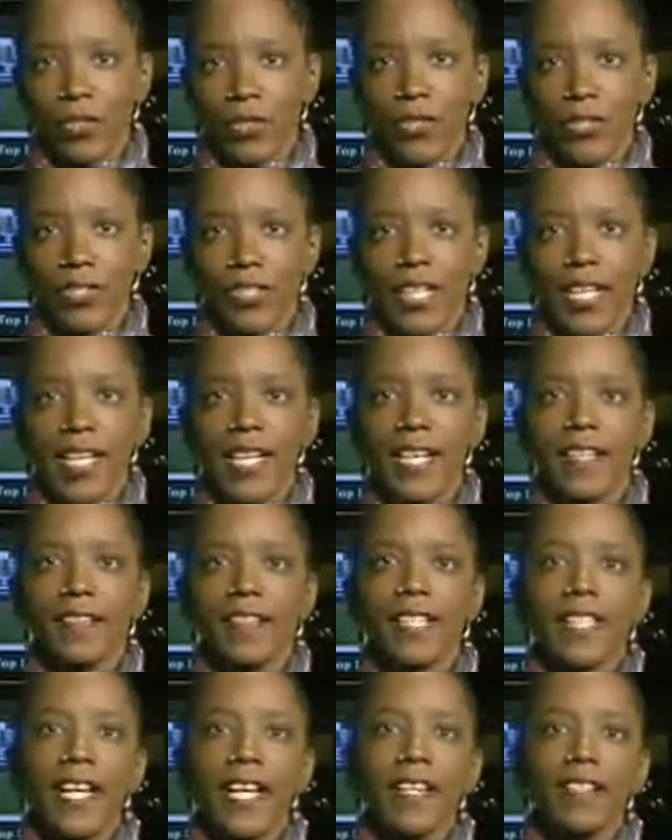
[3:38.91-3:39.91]
Thursday in
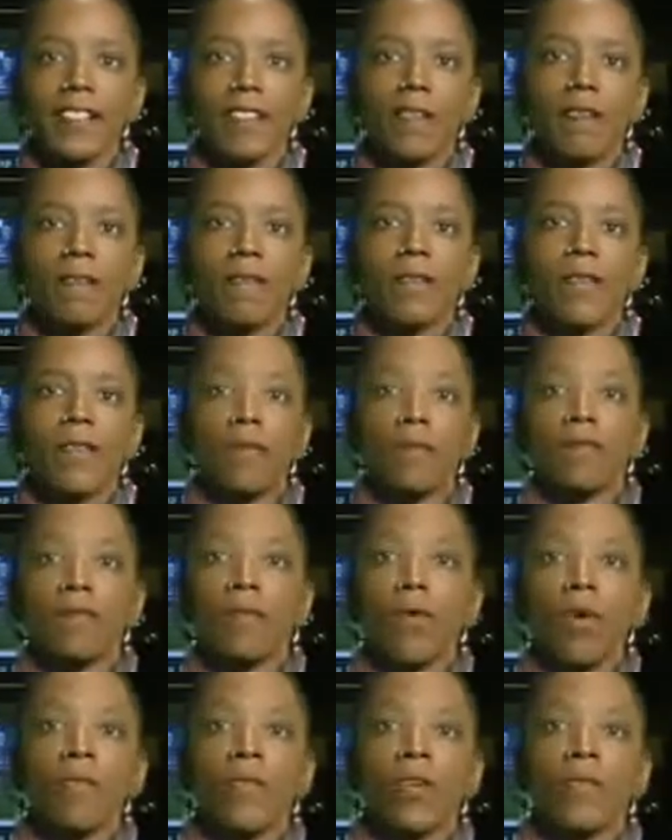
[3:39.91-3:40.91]
the case of the
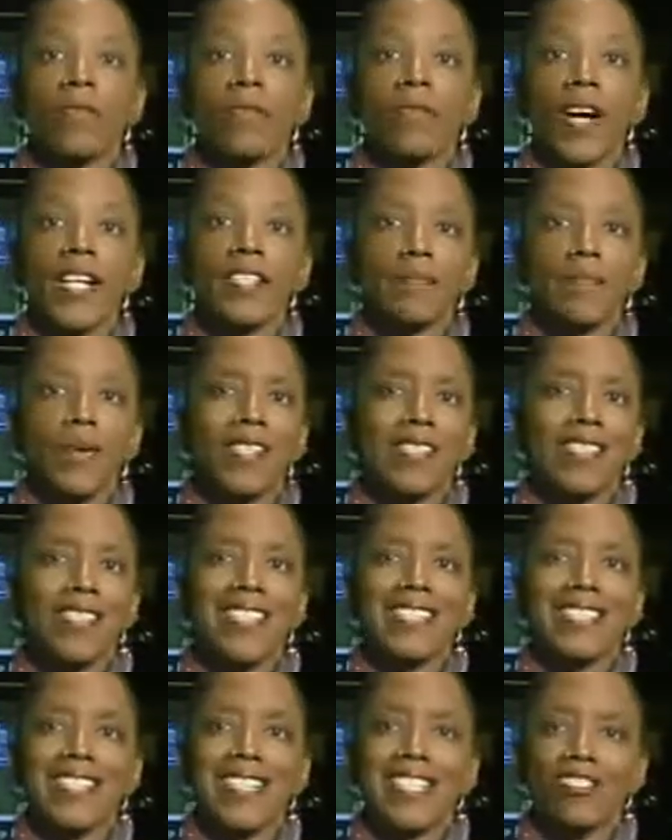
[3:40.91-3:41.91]
former Vice
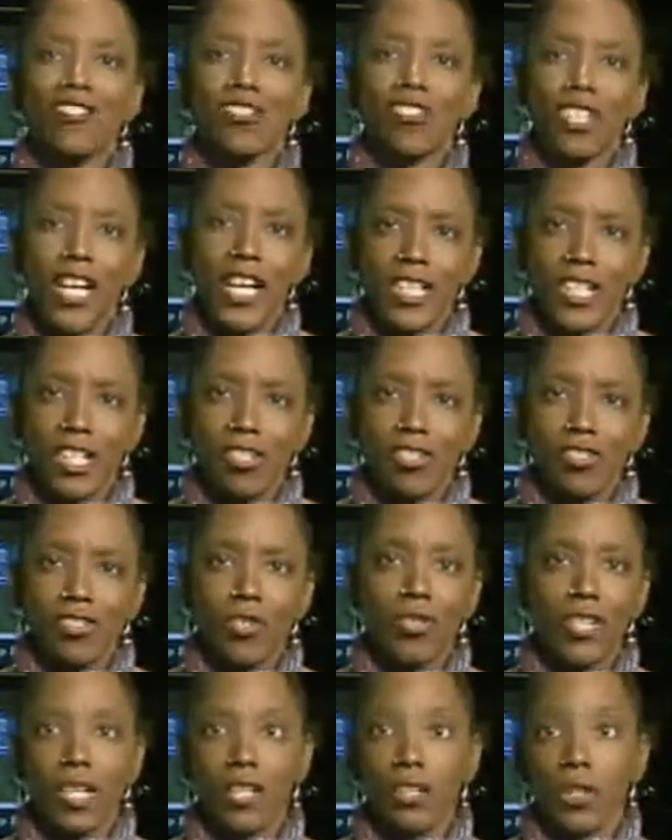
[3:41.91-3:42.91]
President Dick Cheney
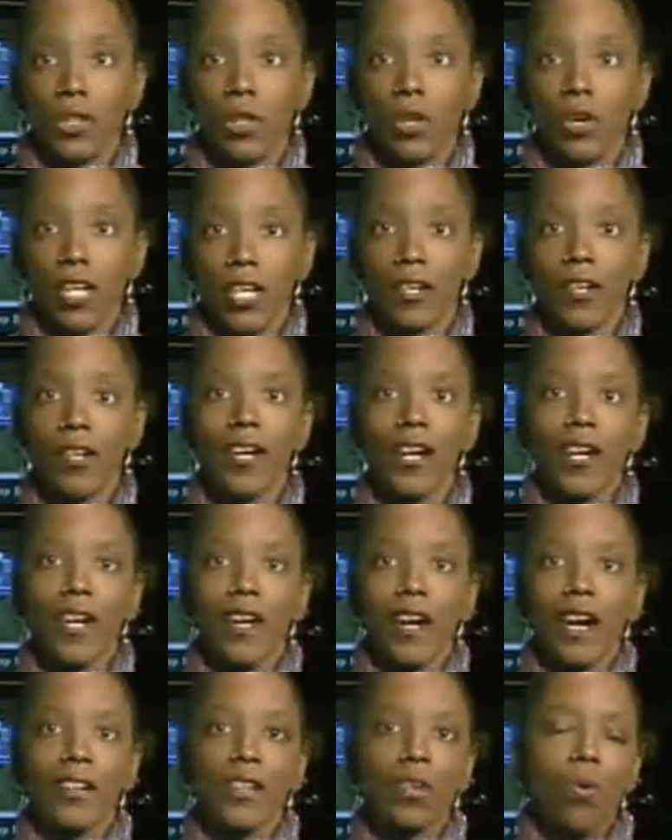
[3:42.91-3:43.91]
shooting a lawyer
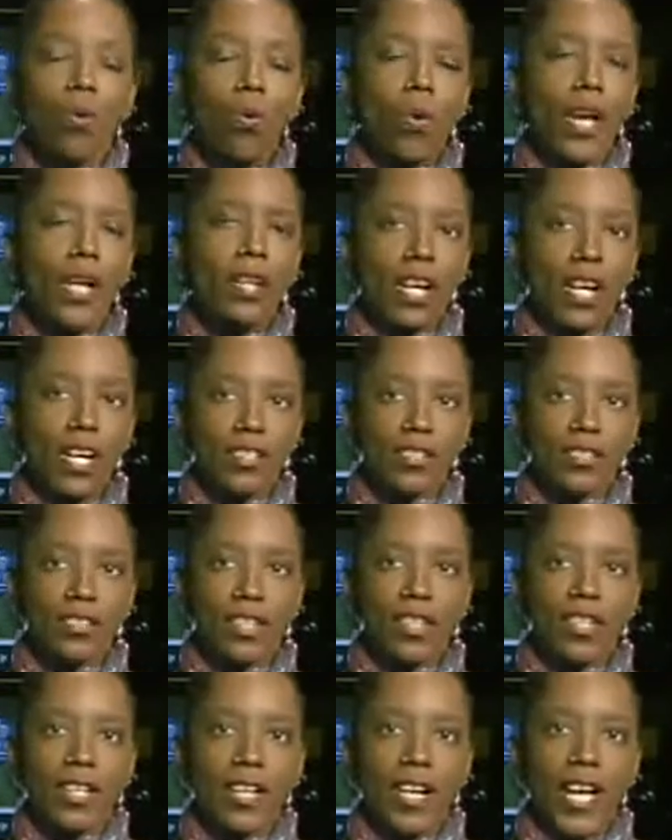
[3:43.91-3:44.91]
on a quail hunt.
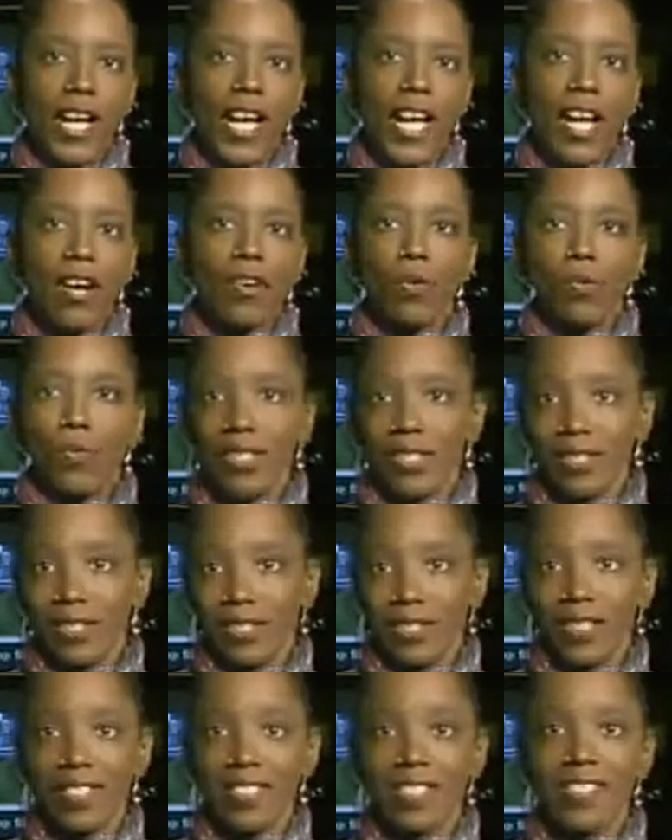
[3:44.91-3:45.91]
Harry
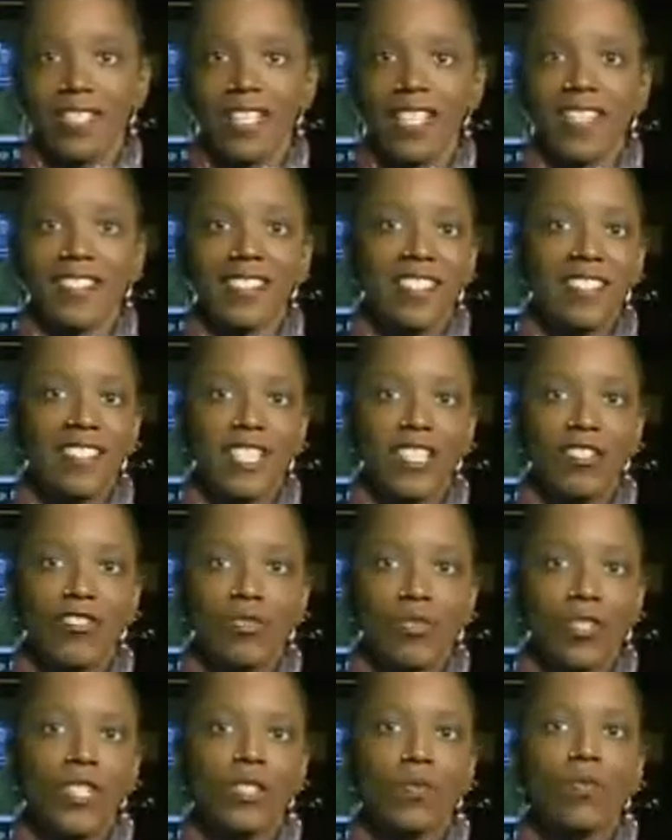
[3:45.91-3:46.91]
Whittington says his
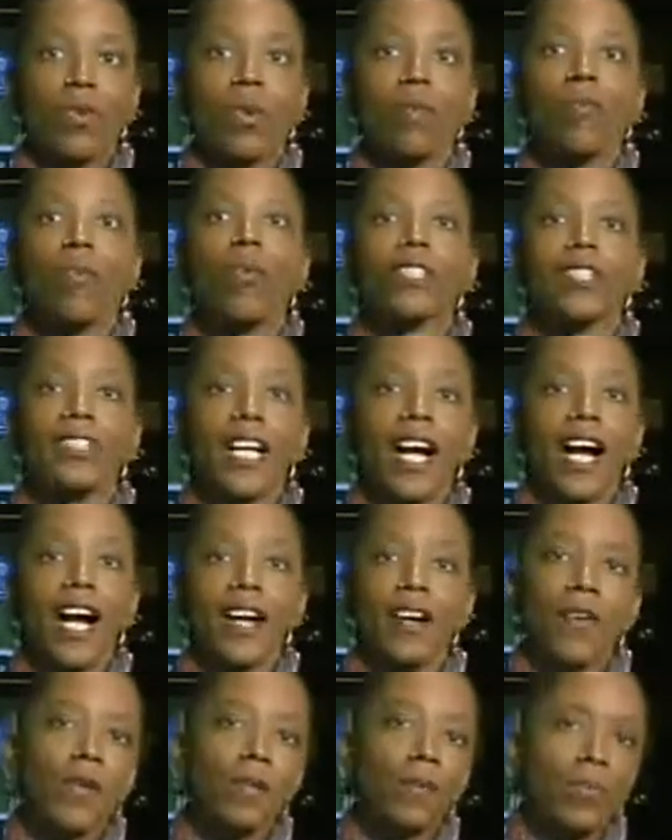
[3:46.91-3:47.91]
injuries were more
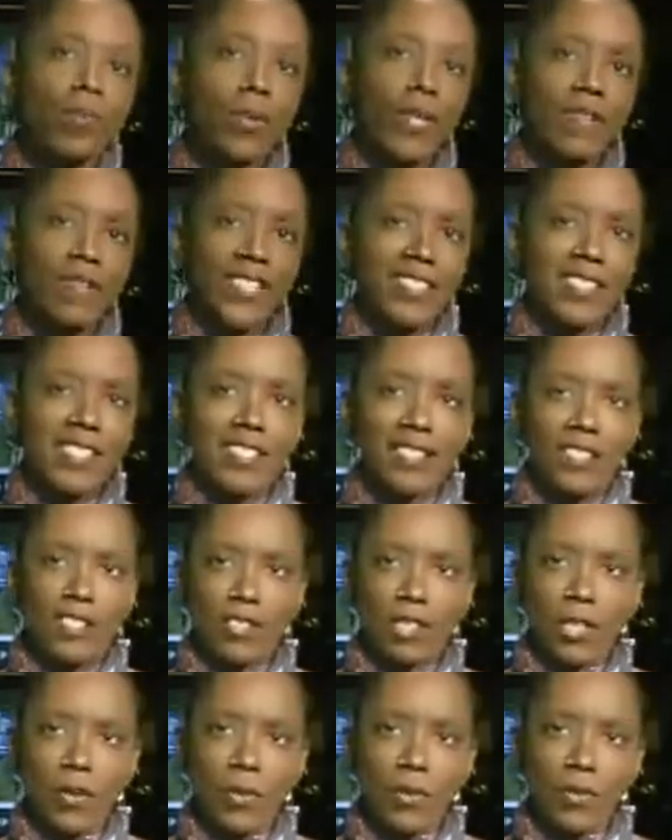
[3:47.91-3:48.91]
dire than previously
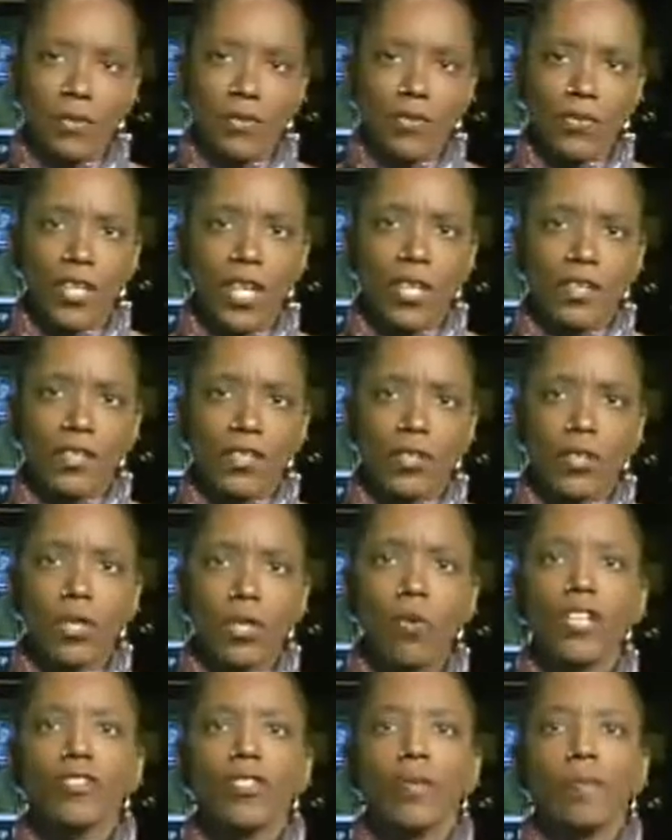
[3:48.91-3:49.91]
disclosed. The
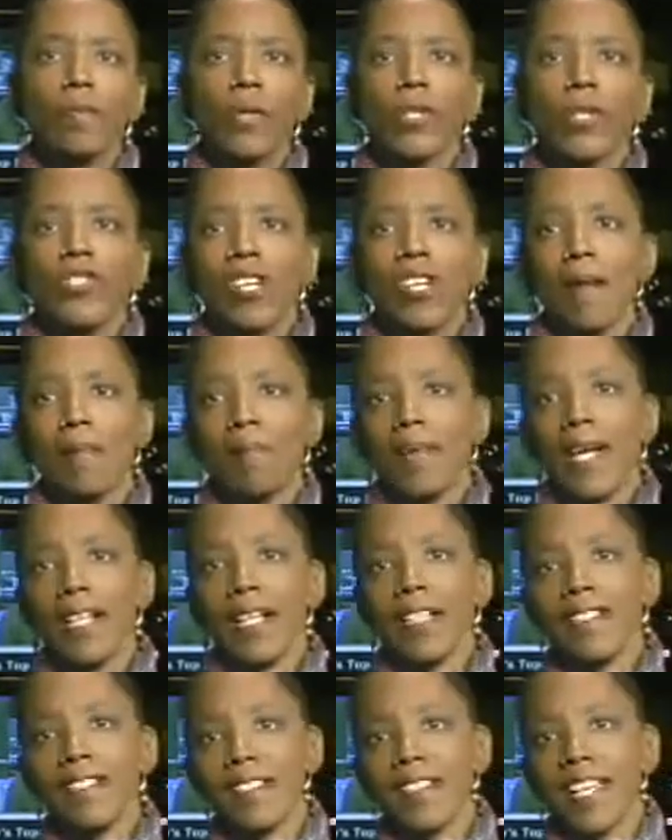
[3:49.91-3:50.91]
200 birdshot
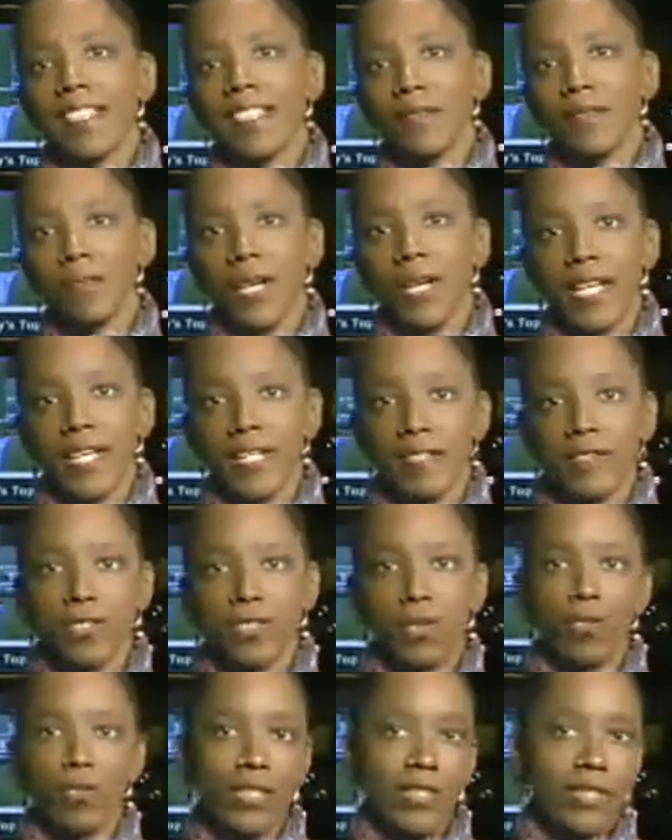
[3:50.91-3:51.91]
pellets that sprayed
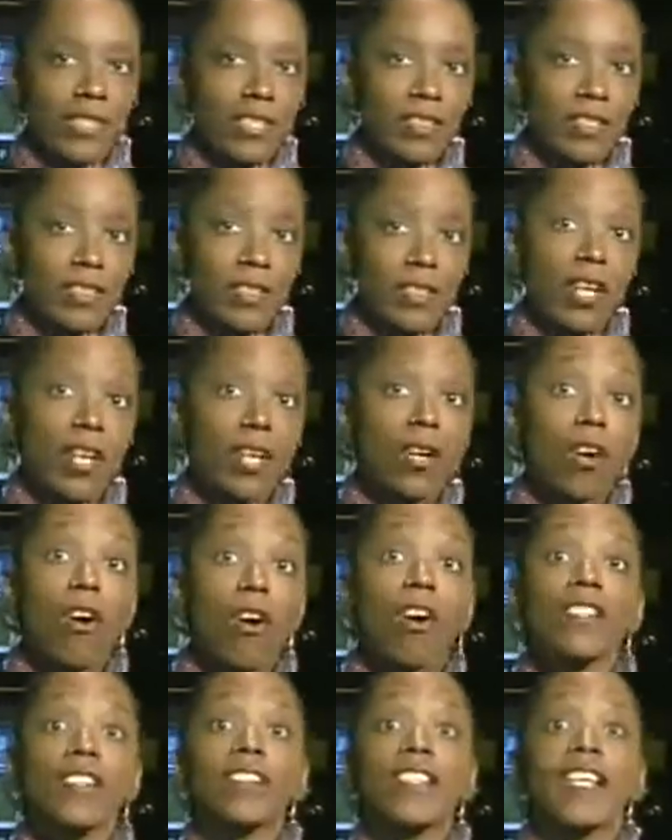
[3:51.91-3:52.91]
into Whittington
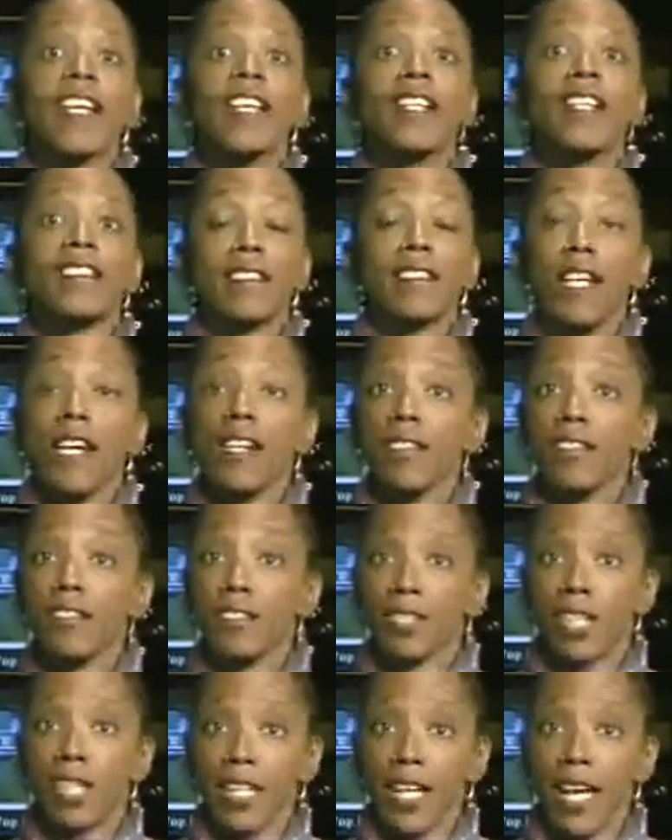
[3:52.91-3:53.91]
caused his lungs
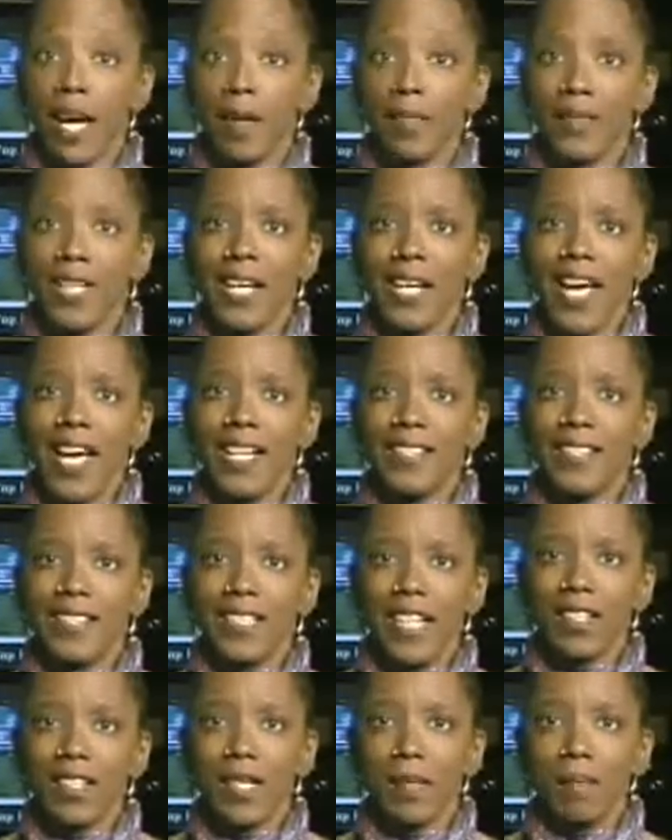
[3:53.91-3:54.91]
to collapse and
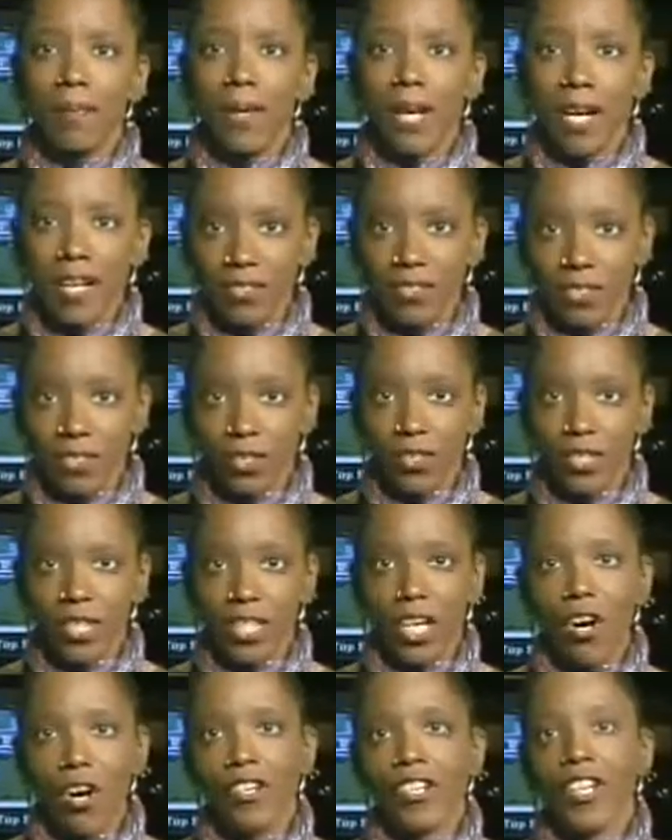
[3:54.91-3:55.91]
nearly punctured a
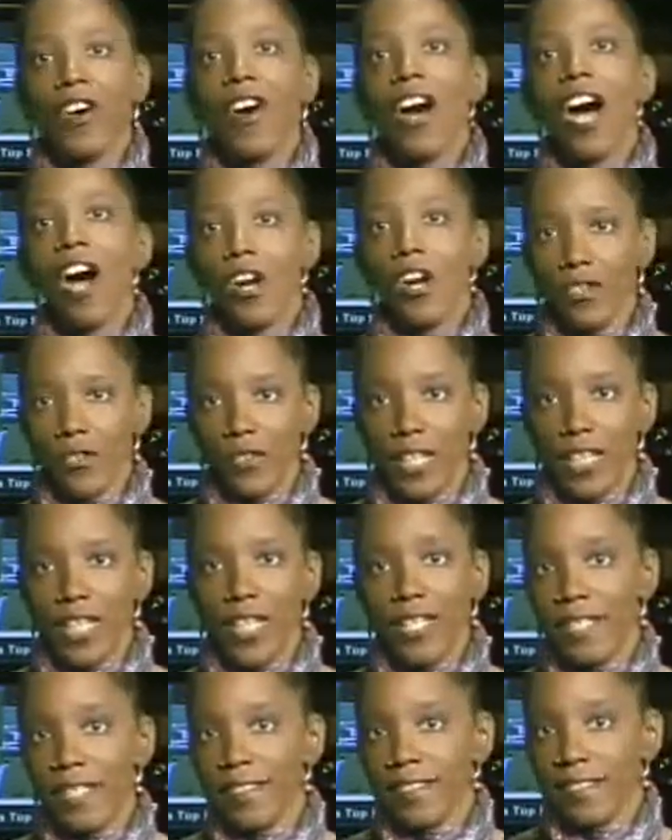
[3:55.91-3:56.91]
cardiac artery
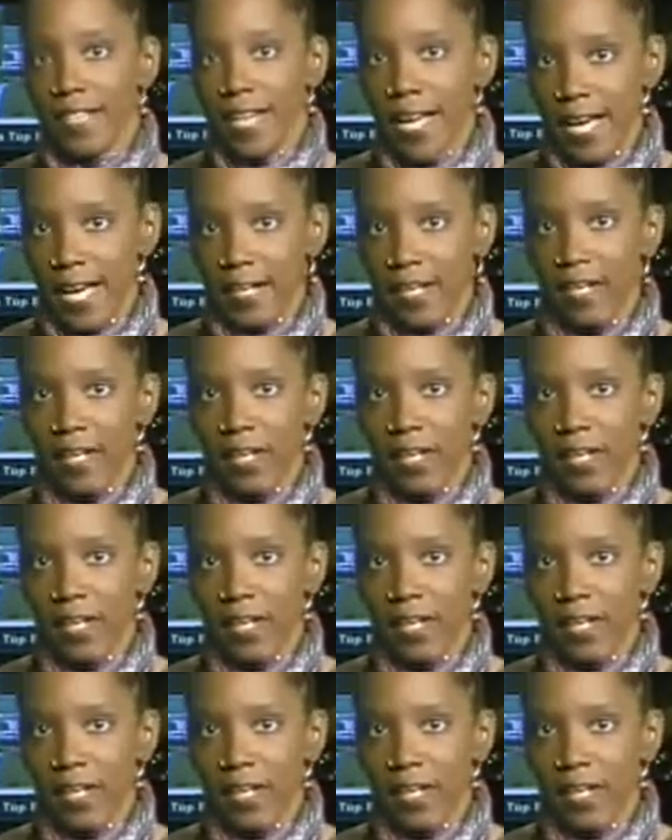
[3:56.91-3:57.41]
in his neck.